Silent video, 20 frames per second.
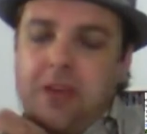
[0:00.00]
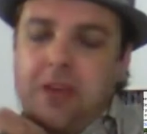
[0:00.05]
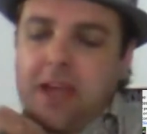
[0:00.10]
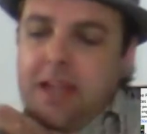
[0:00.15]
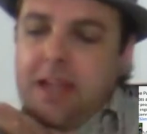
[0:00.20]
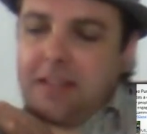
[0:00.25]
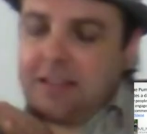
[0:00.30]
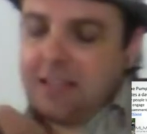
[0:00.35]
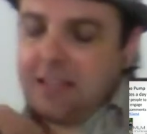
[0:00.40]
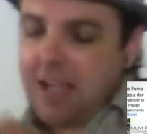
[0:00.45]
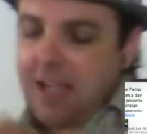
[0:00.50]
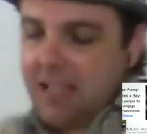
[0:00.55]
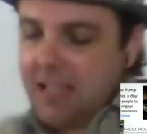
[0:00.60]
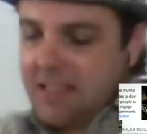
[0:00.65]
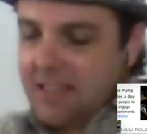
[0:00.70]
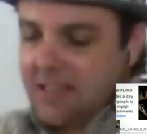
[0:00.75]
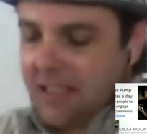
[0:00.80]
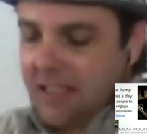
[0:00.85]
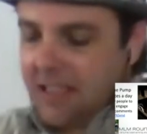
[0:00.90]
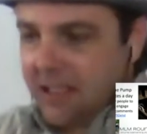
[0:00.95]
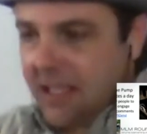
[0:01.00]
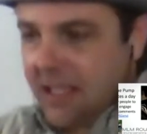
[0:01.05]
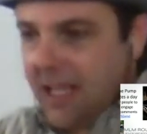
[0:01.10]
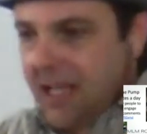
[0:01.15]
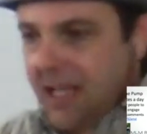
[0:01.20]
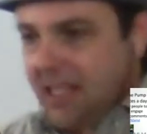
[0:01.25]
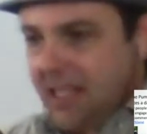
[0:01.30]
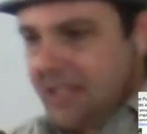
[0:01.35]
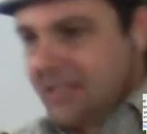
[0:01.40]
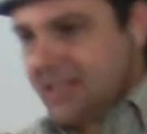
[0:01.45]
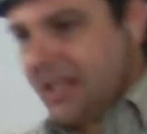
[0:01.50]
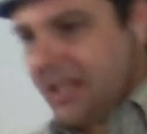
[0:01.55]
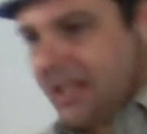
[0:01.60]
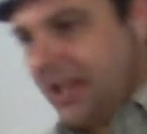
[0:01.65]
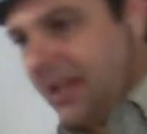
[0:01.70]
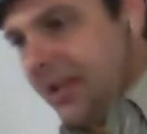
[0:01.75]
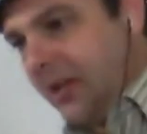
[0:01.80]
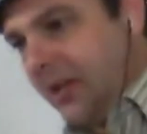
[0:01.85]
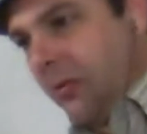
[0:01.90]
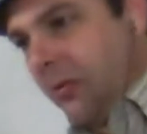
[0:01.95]
Fantastic. That is
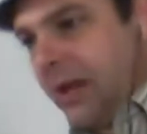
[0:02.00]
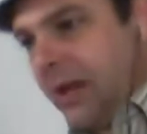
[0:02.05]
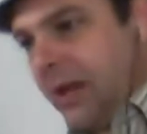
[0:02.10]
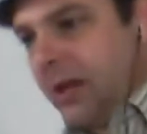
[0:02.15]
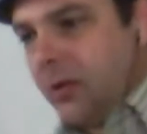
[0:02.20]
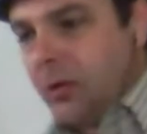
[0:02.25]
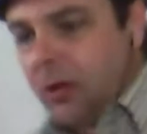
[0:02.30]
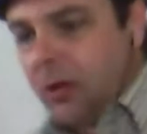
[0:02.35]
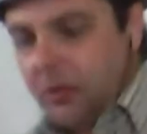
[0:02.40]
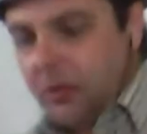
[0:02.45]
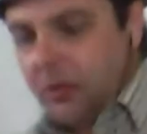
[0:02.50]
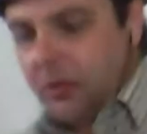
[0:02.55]
a great quote.